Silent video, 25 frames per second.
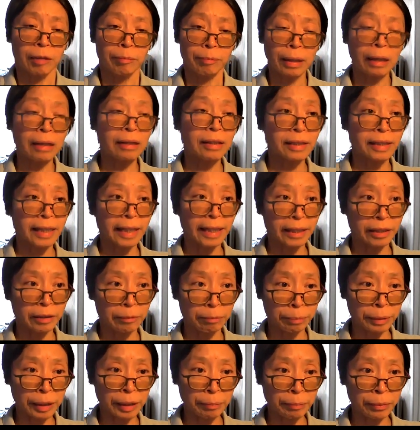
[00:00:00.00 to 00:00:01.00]

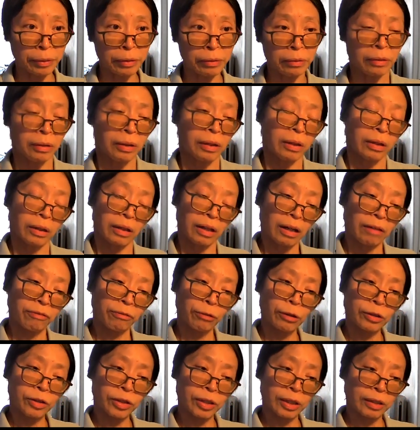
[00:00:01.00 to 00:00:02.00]
melanated people
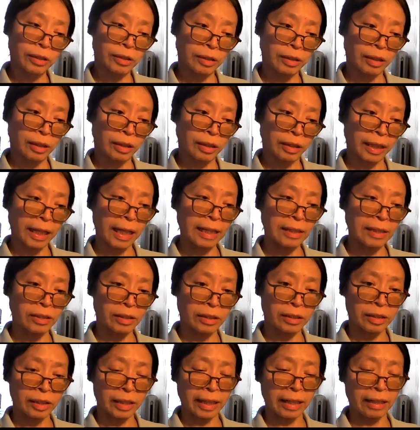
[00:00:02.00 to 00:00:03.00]
versus the
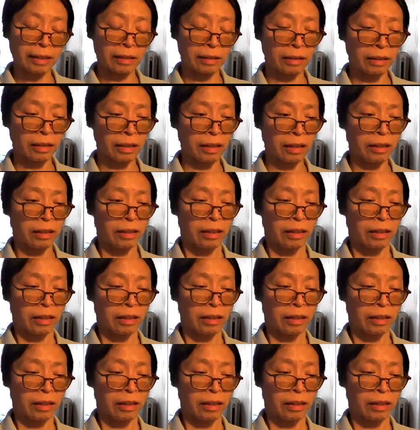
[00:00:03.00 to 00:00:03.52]
cases that